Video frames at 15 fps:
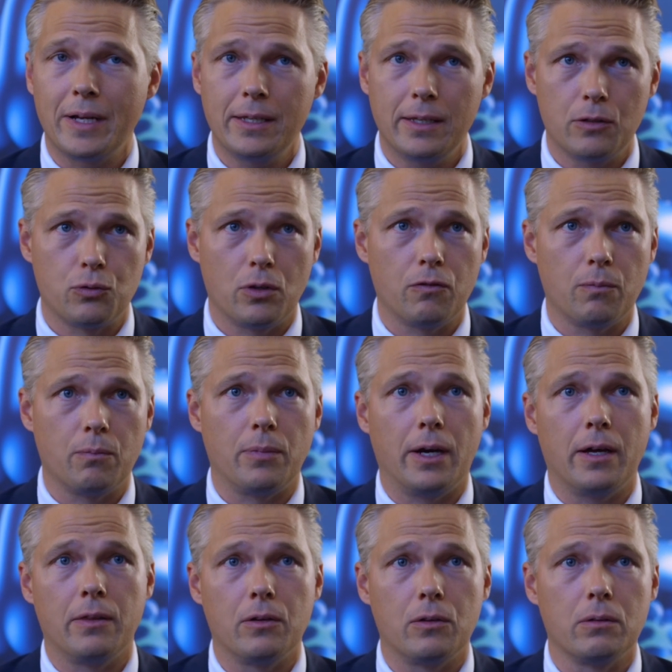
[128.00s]
mainly driven
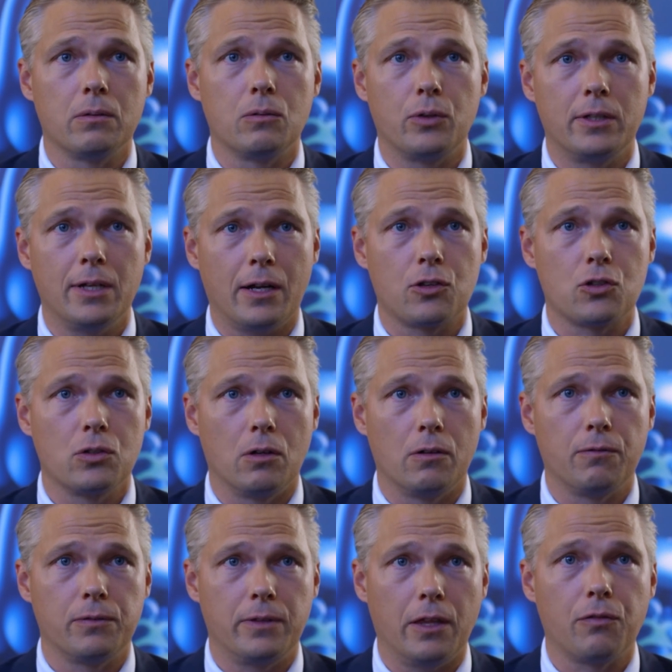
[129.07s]
by the reduction
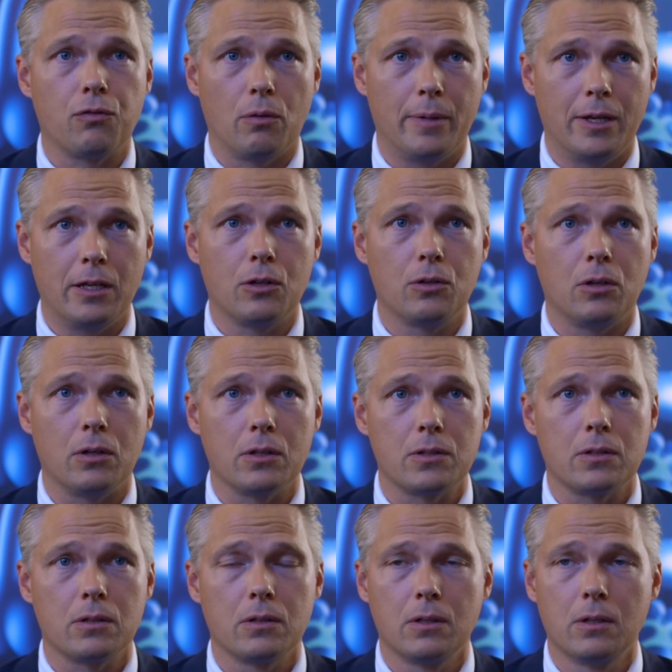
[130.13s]
of death from any
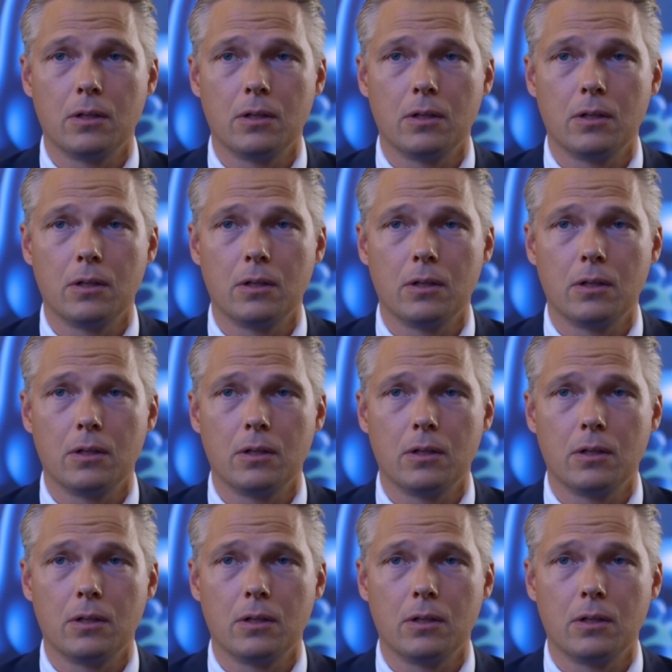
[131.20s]
cause.